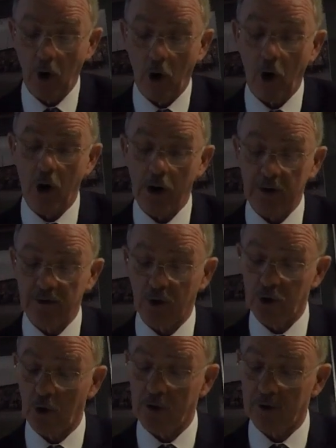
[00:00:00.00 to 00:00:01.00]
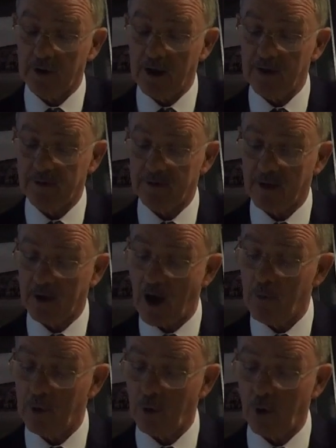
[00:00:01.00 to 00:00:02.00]
or on such other days as the
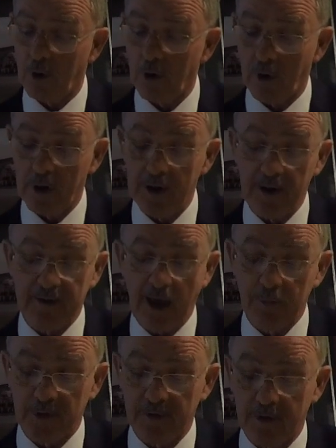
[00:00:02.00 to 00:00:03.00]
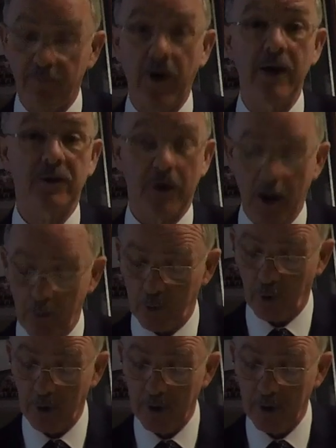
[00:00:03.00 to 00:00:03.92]
Commodore, or in his absence the Vice Commodore,